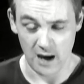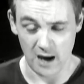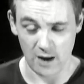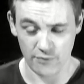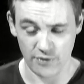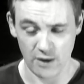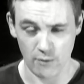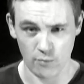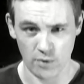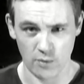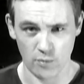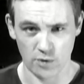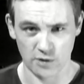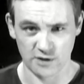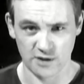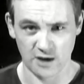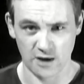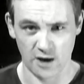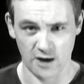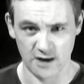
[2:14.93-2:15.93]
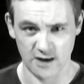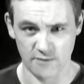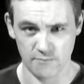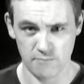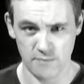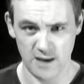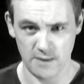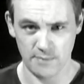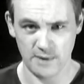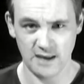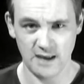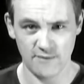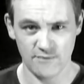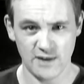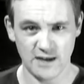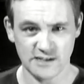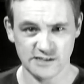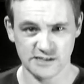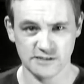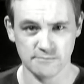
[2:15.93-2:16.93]
then we want to kind of maybe give
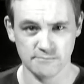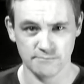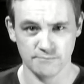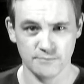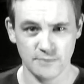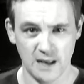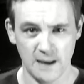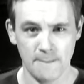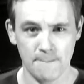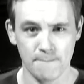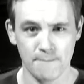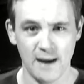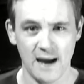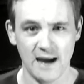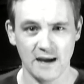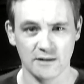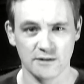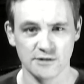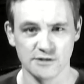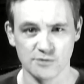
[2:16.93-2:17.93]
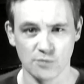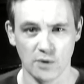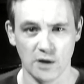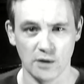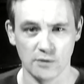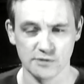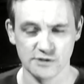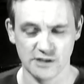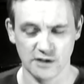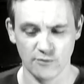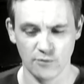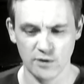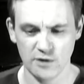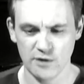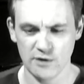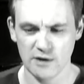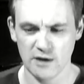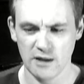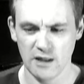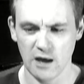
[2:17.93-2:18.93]
that some impact as well. So if we're
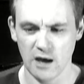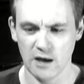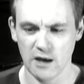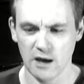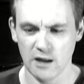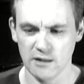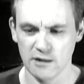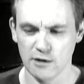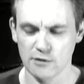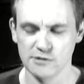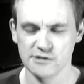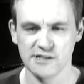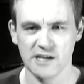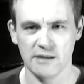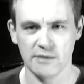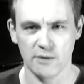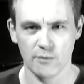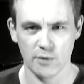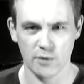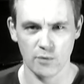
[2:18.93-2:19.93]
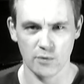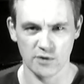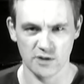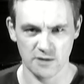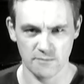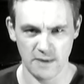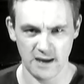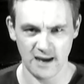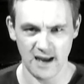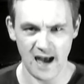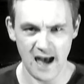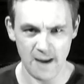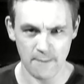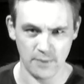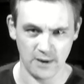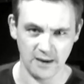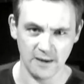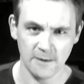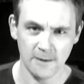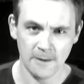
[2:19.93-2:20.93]
doing a low sound that we want to make
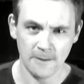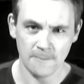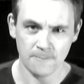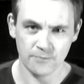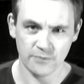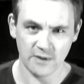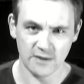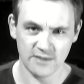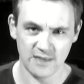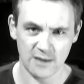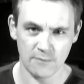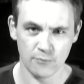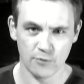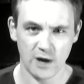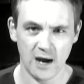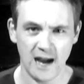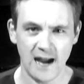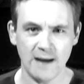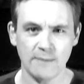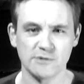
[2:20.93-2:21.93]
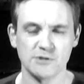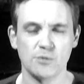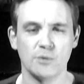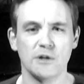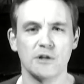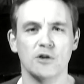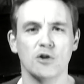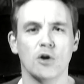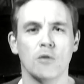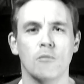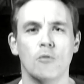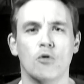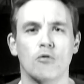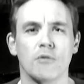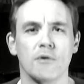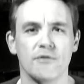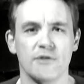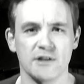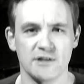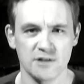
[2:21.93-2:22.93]
happy, then perhaps we'd look more
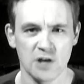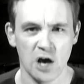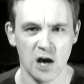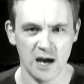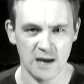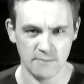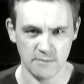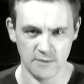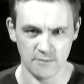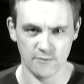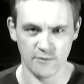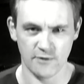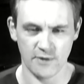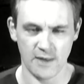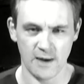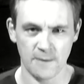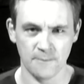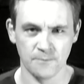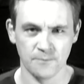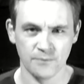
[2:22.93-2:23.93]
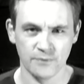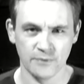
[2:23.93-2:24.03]
at the timing for that.